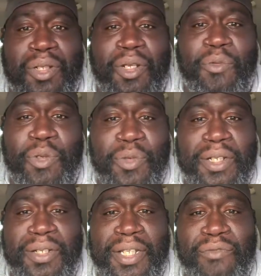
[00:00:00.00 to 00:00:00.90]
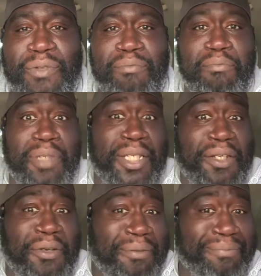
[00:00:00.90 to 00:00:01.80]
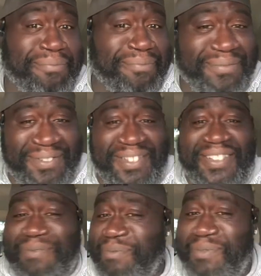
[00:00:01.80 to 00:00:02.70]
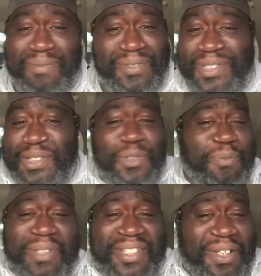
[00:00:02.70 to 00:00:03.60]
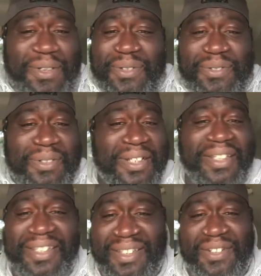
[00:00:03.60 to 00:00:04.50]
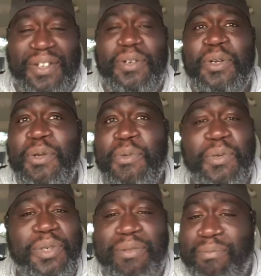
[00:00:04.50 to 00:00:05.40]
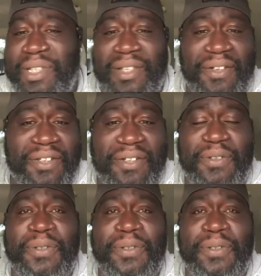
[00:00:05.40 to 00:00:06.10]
we wouldn't even be here. Truth be told, we wouldn't be here.